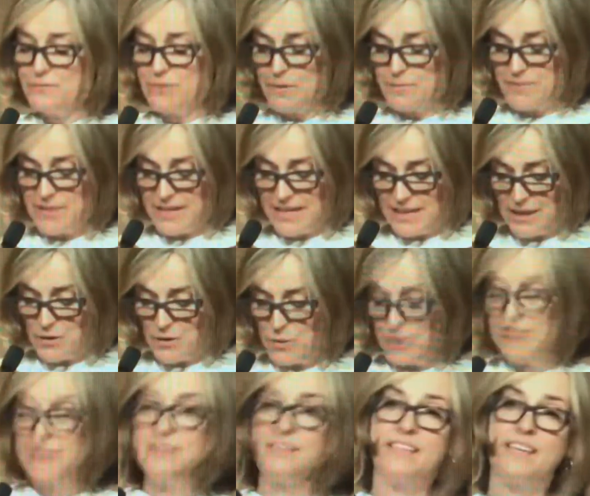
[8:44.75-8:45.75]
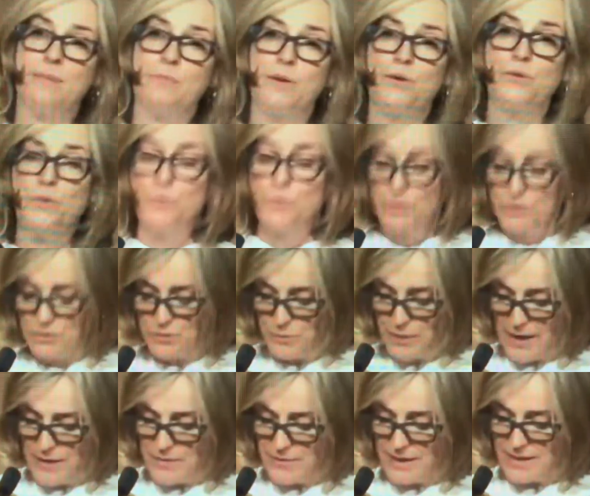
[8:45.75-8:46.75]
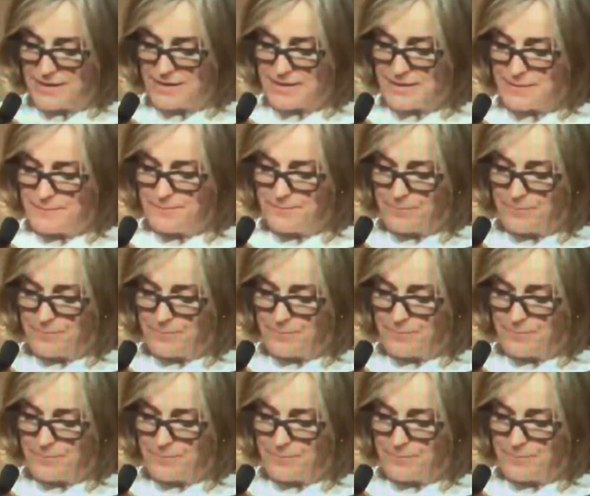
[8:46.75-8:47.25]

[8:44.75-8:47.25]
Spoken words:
from thinking critically about the world around us.